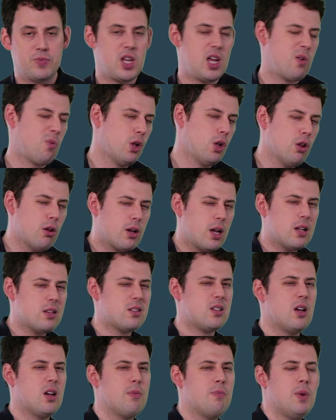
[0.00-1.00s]
And we'll look at
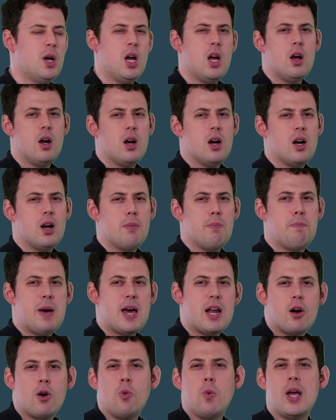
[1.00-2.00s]
some
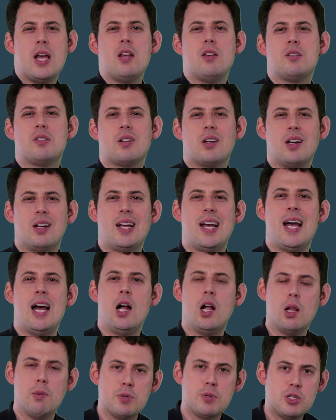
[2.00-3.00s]
better ways to kind of
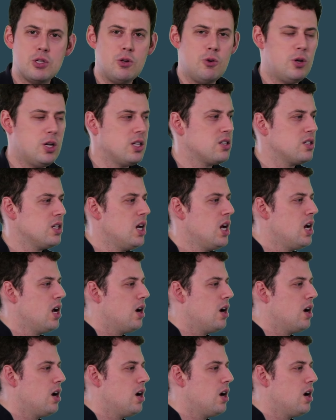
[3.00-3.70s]
help students